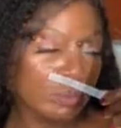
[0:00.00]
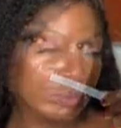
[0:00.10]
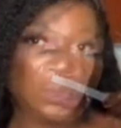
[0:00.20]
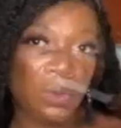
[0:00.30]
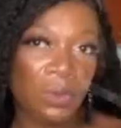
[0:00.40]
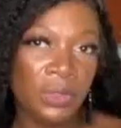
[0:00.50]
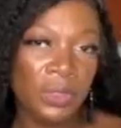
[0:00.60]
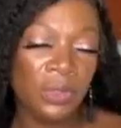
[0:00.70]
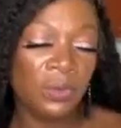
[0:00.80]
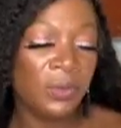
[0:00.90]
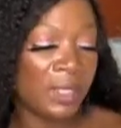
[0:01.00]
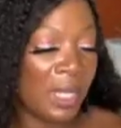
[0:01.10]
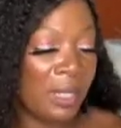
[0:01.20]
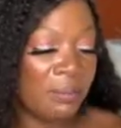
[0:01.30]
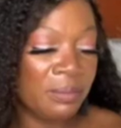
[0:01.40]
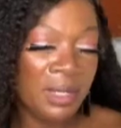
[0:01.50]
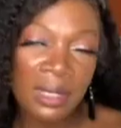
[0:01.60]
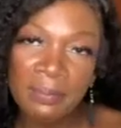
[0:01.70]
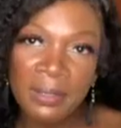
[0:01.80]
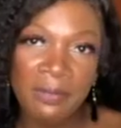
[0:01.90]
You all know that I am not a
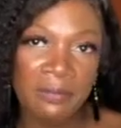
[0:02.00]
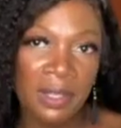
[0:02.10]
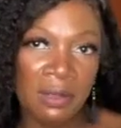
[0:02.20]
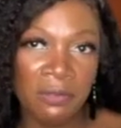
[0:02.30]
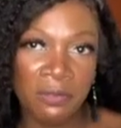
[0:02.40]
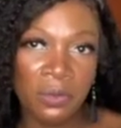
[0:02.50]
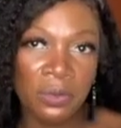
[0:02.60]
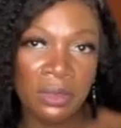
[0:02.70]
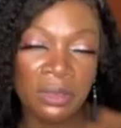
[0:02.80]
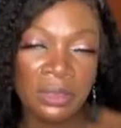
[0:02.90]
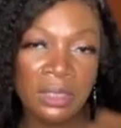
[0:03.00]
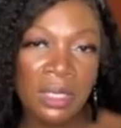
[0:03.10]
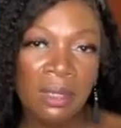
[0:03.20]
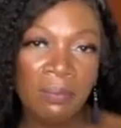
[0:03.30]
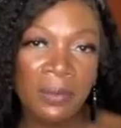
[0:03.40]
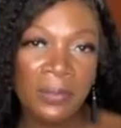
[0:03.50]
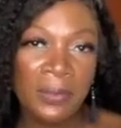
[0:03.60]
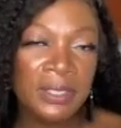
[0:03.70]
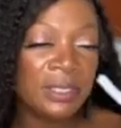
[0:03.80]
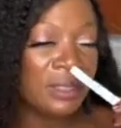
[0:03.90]
big fan of floral, but
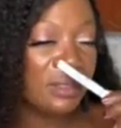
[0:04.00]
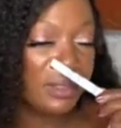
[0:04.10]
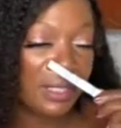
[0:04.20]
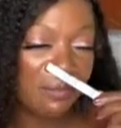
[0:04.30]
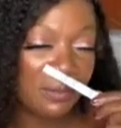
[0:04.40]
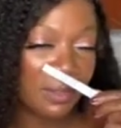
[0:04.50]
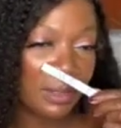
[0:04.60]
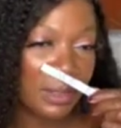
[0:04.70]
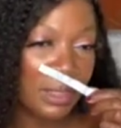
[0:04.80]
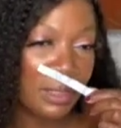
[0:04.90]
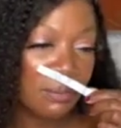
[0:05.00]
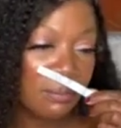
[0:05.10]
this is definitely